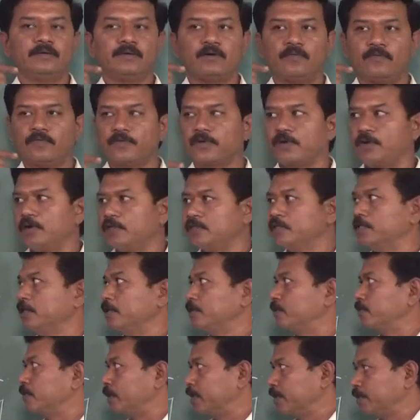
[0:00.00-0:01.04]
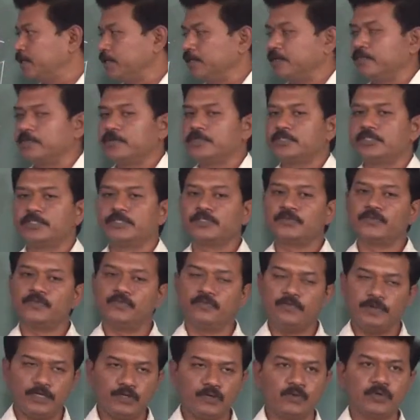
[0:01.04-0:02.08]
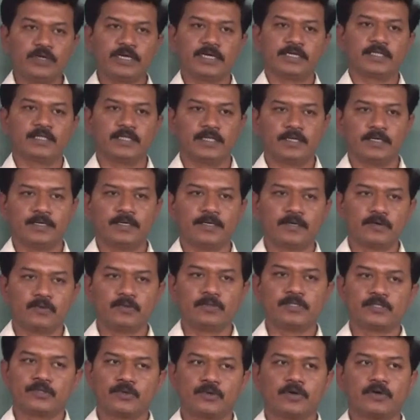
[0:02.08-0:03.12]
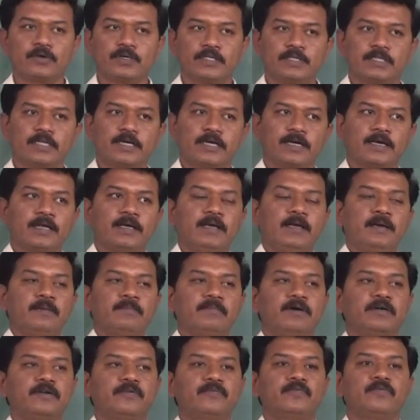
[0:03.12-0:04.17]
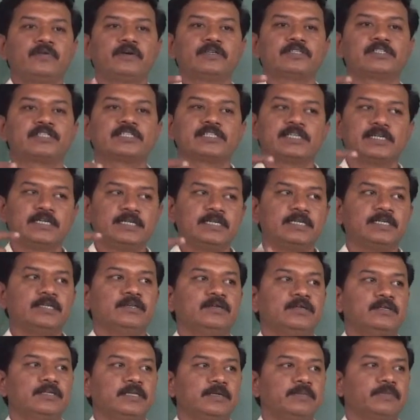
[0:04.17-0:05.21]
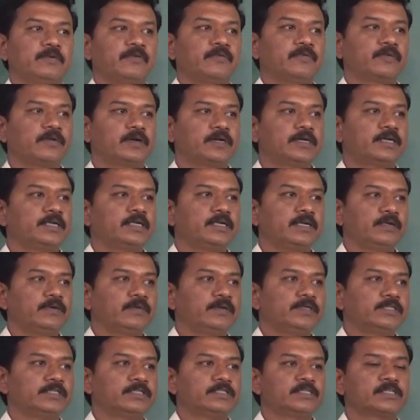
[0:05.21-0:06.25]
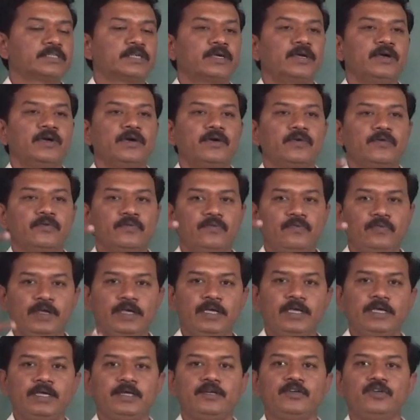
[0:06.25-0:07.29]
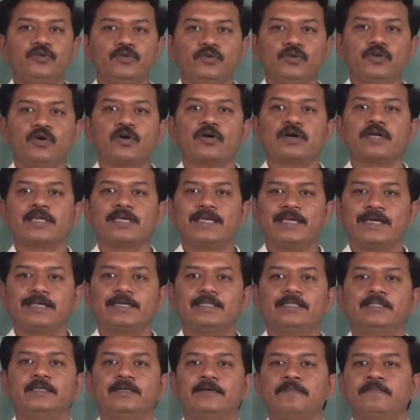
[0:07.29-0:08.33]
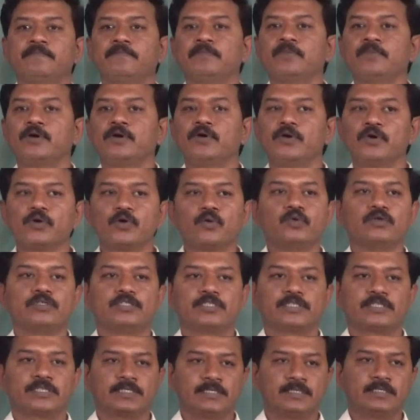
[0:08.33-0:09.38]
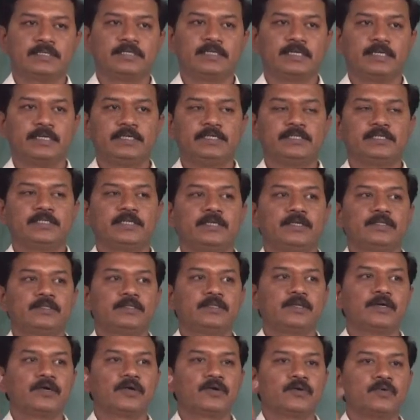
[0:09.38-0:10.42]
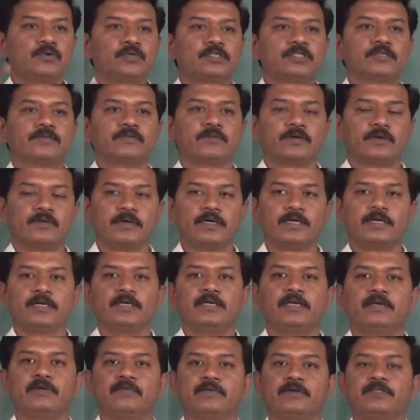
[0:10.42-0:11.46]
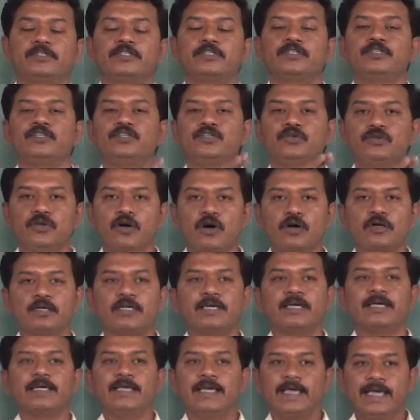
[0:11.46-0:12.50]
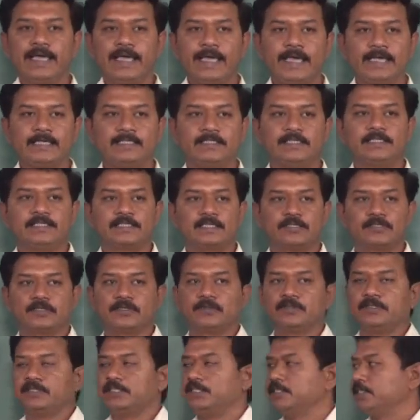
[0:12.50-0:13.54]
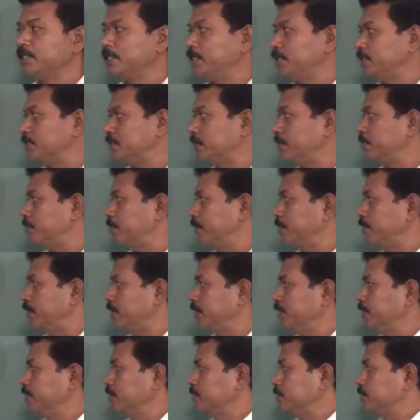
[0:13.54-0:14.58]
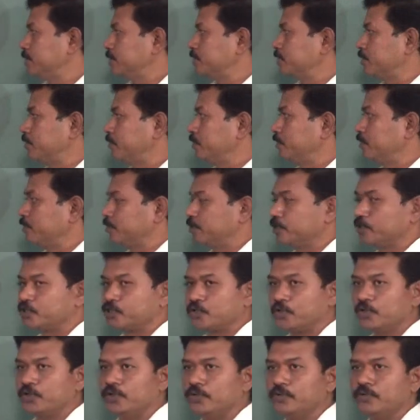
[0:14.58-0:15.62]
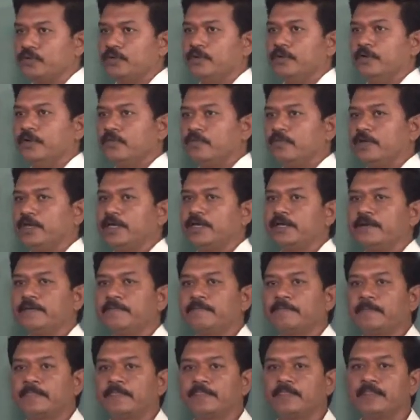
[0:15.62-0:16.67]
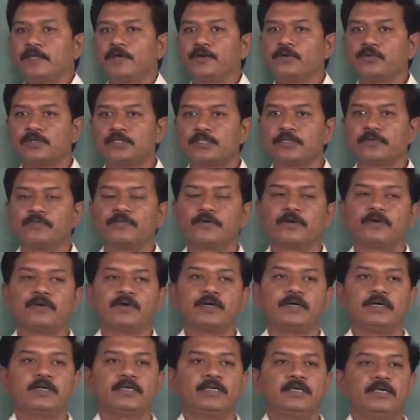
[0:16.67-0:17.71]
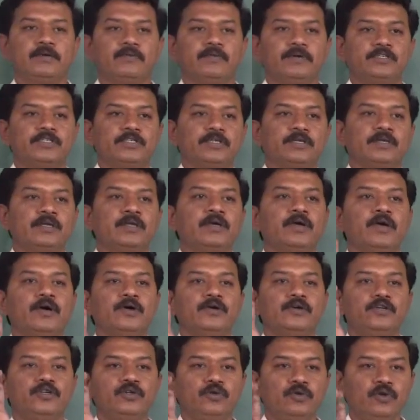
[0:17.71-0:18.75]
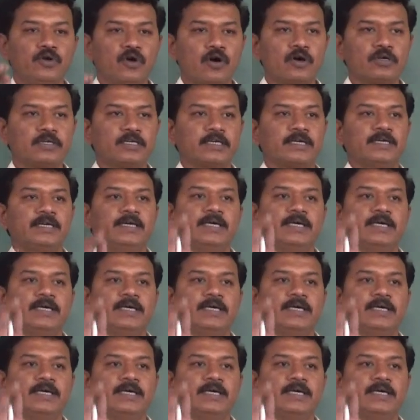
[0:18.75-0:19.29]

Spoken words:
for all the quadratic equations we do get the roots, no doubt in that, but for certain type of quadratic equations we do not get the roots. That is, the roots of the quadratic equation do not exist. So this is an example, just I wanted to show you where the roots of a quadratic equation do not